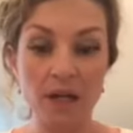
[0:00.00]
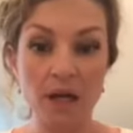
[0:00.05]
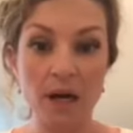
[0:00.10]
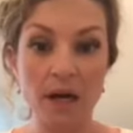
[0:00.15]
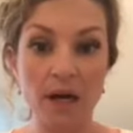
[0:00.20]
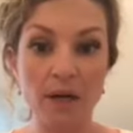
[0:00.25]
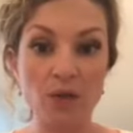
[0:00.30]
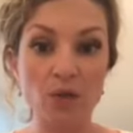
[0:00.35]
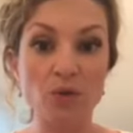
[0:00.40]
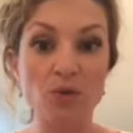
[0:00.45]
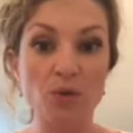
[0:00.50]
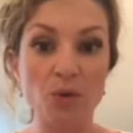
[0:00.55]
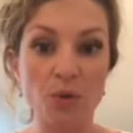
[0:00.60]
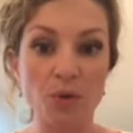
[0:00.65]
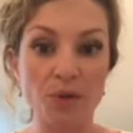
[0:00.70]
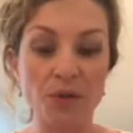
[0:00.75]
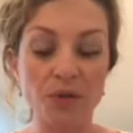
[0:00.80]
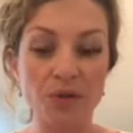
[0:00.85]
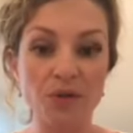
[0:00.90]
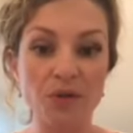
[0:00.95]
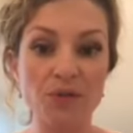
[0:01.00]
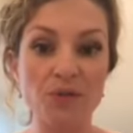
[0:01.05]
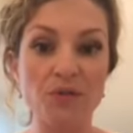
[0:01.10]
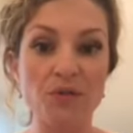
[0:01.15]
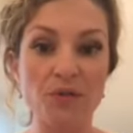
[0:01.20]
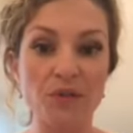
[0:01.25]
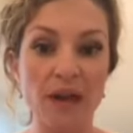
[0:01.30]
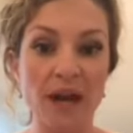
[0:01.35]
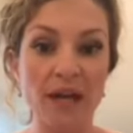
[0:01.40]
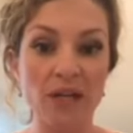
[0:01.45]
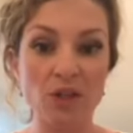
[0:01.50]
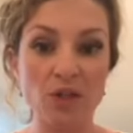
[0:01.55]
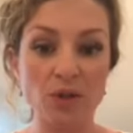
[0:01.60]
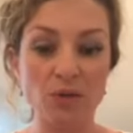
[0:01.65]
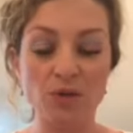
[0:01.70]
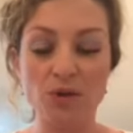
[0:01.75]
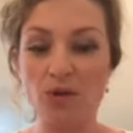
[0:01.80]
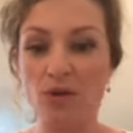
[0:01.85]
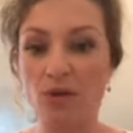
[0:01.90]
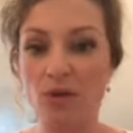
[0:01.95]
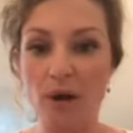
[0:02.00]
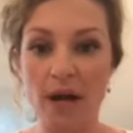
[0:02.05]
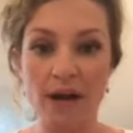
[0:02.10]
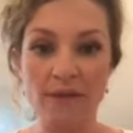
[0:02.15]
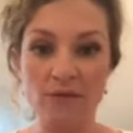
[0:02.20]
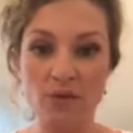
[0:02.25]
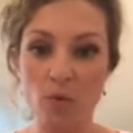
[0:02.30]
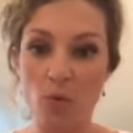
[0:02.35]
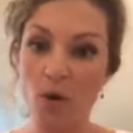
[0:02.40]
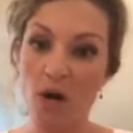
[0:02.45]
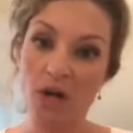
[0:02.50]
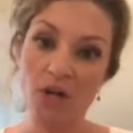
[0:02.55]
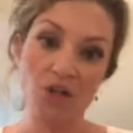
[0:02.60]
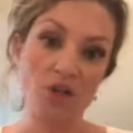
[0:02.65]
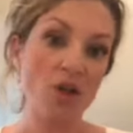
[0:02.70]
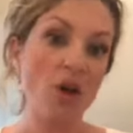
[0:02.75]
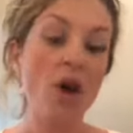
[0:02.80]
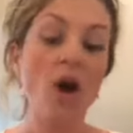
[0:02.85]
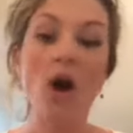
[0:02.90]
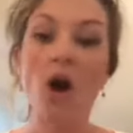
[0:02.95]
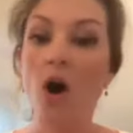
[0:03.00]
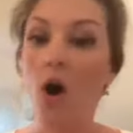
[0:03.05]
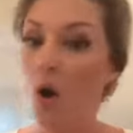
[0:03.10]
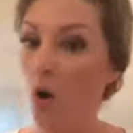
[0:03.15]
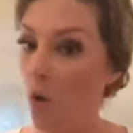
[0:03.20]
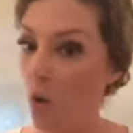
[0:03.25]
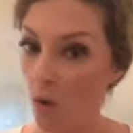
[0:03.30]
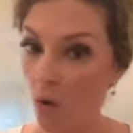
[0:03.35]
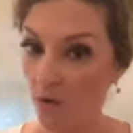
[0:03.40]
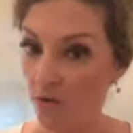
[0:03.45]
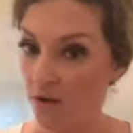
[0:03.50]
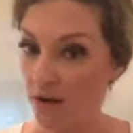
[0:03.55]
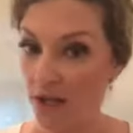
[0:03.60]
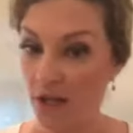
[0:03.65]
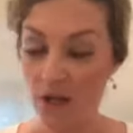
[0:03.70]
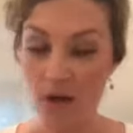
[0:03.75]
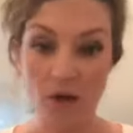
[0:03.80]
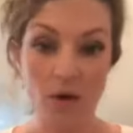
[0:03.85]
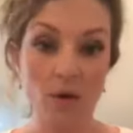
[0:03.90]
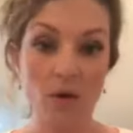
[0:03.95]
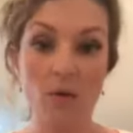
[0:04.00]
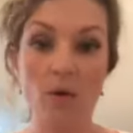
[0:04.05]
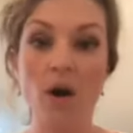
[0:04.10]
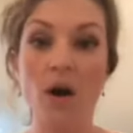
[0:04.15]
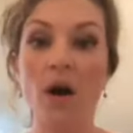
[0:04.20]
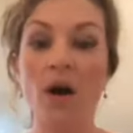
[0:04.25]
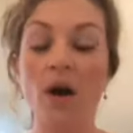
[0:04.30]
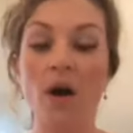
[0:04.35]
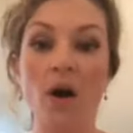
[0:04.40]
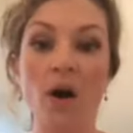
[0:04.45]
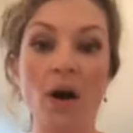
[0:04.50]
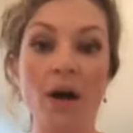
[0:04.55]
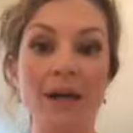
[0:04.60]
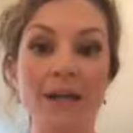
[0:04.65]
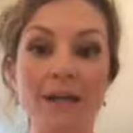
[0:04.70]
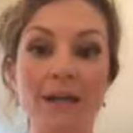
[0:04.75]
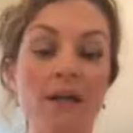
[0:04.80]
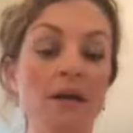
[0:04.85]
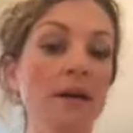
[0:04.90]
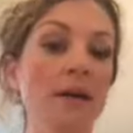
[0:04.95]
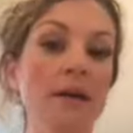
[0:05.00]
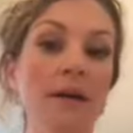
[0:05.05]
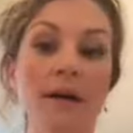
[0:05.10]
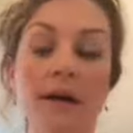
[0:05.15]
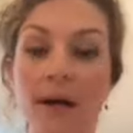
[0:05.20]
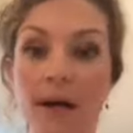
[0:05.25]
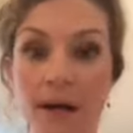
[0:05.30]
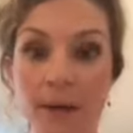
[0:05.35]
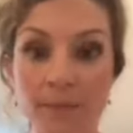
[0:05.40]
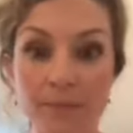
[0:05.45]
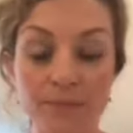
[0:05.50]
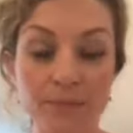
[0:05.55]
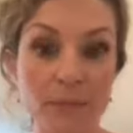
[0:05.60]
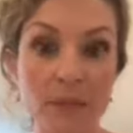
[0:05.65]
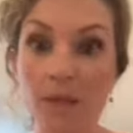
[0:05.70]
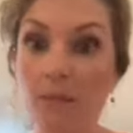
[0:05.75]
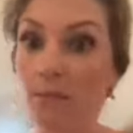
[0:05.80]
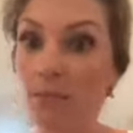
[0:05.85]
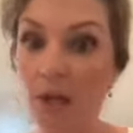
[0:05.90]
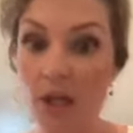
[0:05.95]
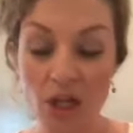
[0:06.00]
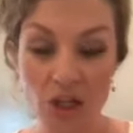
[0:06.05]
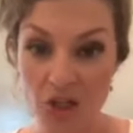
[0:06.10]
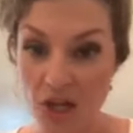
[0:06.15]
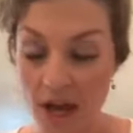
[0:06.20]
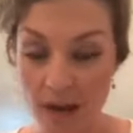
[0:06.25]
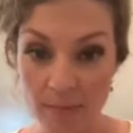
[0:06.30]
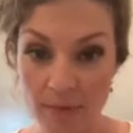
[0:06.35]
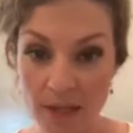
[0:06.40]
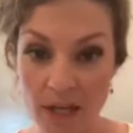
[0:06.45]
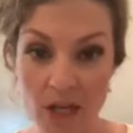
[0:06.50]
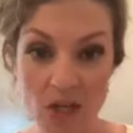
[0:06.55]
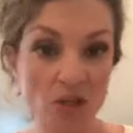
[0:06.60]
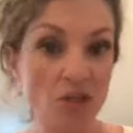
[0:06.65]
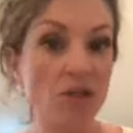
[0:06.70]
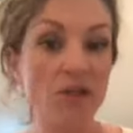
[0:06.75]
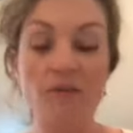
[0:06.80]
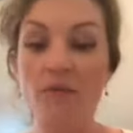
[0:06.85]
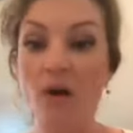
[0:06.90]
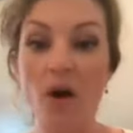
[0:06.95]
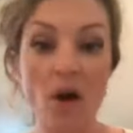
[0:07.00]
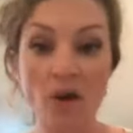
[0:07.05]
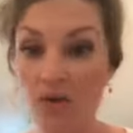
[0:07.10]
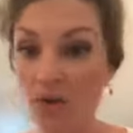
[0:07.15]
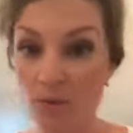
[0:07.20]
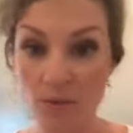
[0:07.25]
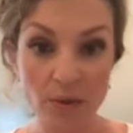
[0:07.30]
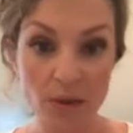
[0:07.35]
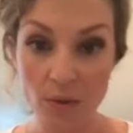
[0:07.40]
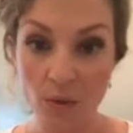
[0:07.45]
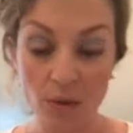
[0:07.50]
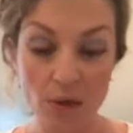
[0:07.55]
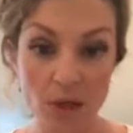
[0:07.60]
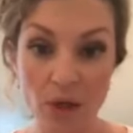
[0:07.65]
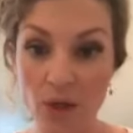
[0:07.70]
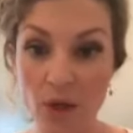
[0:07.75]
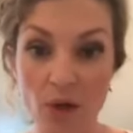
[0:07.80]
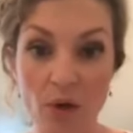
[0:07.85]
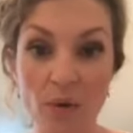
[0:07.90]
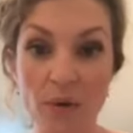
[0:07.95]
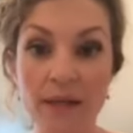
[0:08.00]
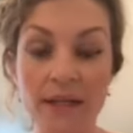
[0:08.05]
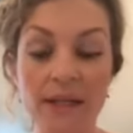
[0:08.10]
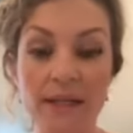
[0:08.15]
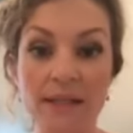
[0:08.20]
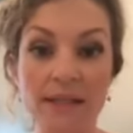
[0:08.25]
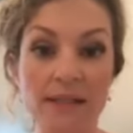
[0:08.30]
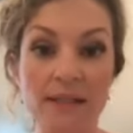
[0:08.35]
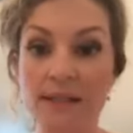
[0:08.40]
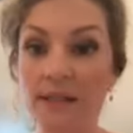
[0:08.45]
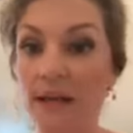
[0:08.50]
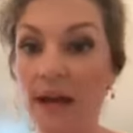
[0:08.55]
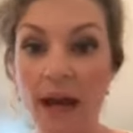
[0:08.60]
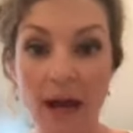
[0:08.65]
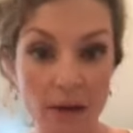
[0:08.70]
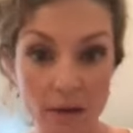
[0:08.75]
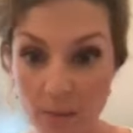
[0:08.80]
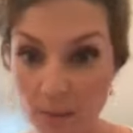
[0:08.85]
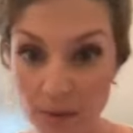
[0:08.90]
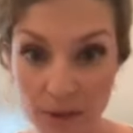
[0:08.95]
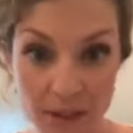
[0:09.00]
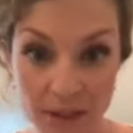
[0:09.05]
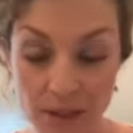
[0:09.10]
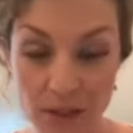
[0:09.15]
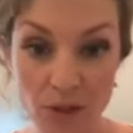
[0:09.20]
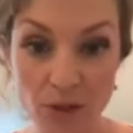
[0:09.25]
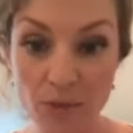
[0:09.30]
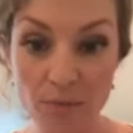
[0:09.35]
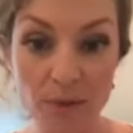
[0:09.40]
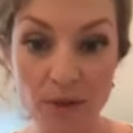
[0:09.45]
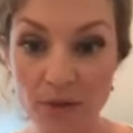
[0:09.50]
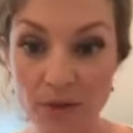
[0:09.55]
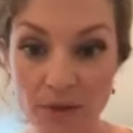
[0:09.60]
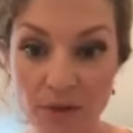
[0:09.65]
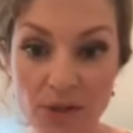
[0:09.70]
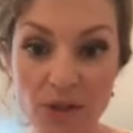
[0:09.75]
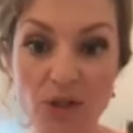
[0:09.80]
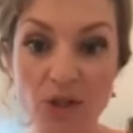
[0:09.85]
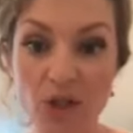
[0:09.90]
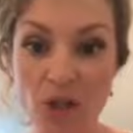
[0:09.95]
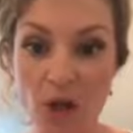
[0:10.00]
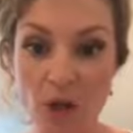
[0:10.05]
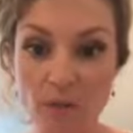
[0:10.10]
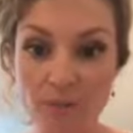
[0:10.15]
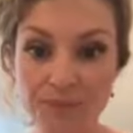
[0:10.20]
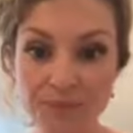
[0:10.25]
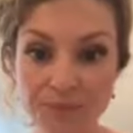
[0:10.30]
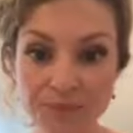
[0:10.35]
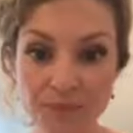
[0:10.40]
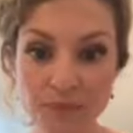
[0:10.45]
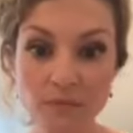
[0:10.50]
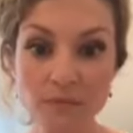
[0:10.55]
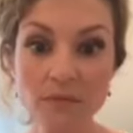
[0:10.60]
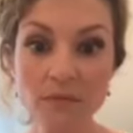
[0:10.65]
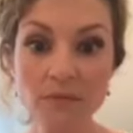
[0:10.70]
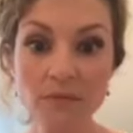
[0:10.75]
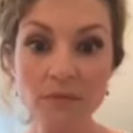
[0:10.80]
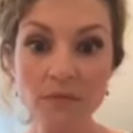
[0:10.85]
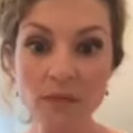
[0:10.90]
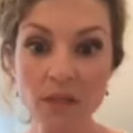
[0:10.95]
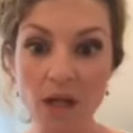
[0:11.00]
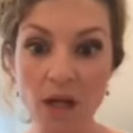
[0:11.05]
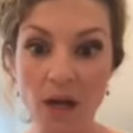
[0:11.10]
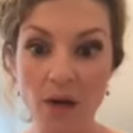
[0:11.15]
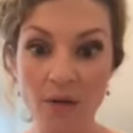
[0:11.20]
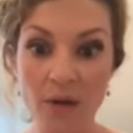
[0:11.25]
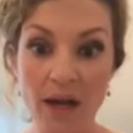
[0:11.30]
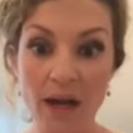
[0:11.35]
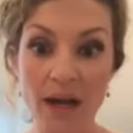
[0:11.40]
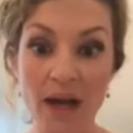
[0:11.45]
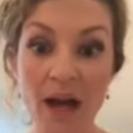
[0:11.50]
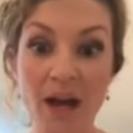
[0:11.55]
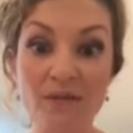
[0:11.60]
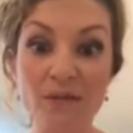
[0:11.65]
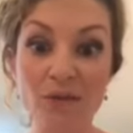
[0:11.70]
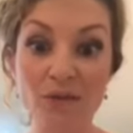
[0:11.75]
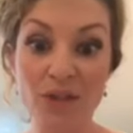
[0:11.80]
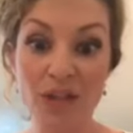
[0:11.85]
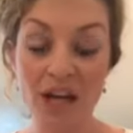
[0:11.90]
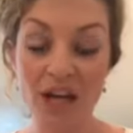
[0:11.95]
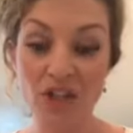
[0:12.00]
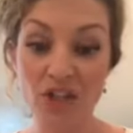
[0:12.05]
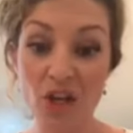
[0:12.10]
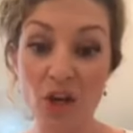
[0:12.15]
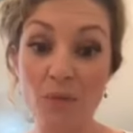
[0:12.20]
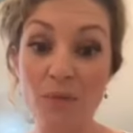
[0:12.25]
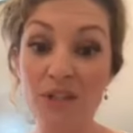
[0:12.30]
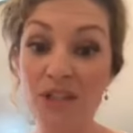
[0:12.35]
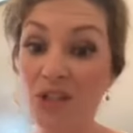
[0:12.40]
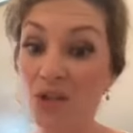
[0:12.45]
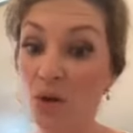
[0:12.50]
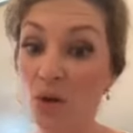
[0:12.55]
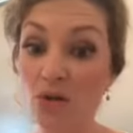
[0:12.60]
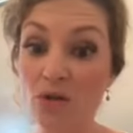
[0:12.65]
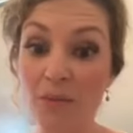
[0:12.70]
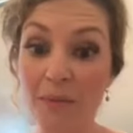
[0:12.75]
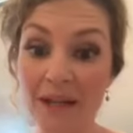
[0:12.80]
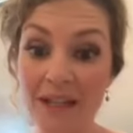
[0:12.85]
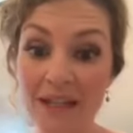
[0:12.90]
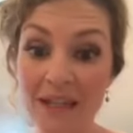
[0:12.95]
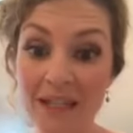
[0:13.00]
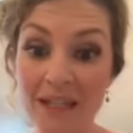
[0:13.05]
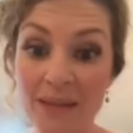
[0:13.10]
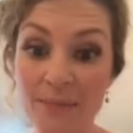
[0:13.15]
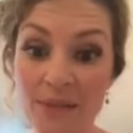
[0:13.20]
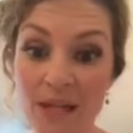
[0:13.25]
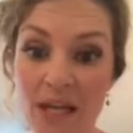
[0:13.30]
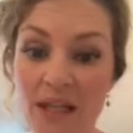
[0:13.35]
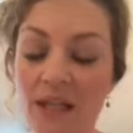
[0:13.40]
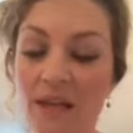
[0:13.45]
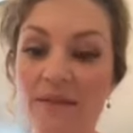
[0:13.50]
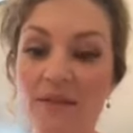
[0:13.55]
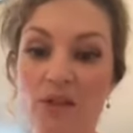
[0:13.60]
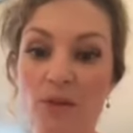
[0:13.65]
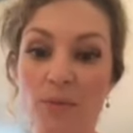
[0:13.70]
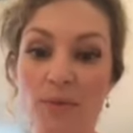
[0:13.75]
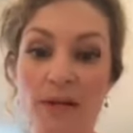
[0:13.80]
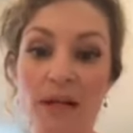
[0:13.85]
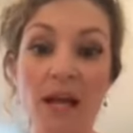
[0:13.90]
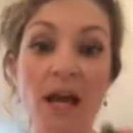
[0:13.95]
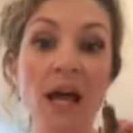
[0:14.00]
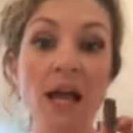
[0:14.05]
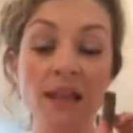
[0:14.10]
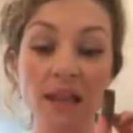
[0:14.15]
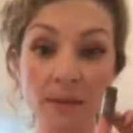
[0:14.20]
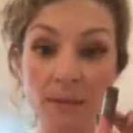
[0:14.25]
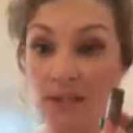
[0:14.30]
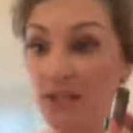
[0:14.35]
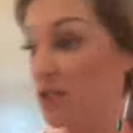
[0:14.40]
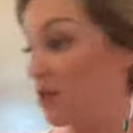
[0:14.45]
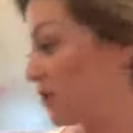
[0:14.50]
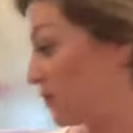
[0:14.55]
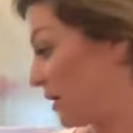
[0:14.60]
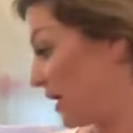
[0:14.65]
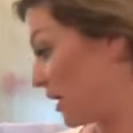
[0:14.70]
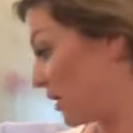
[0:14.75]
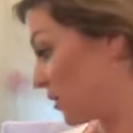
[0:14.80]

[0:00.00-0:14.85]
tutorials for that too, so you don't have to watch a whole video on blush application if all you really want to know is how to blend your minerals. So okay, I've used the eyeshadow Misty Gold on my lips. I love it, so pretty. Let me tell you how